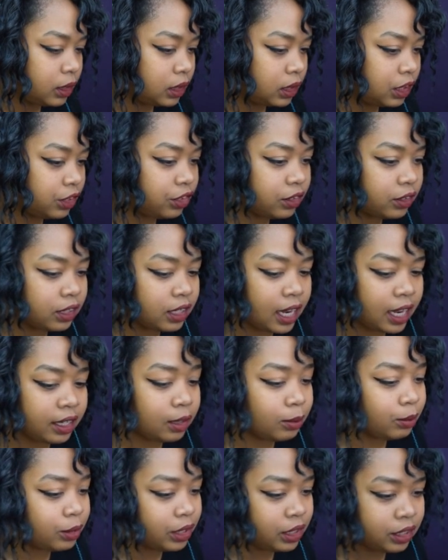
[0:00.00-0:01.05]
It's just that I
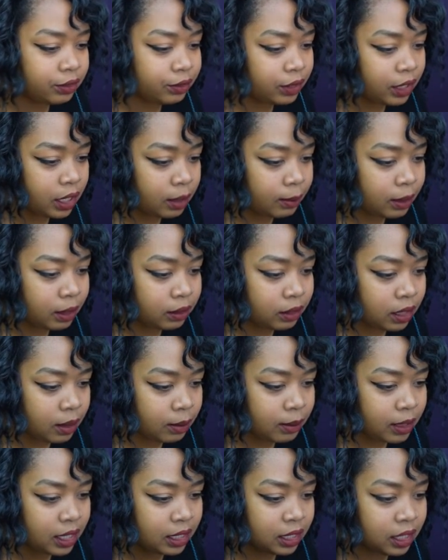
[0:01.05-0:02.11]
completely forget about
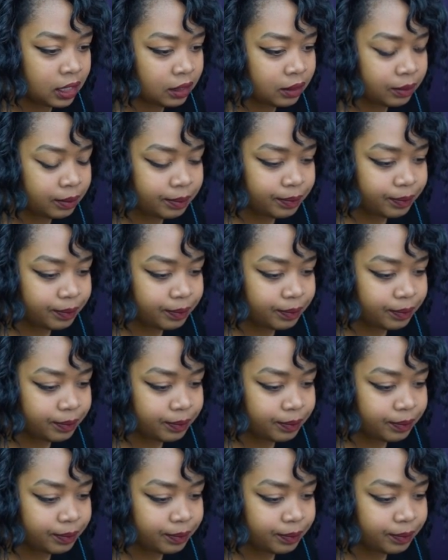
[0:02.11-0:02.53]
them and then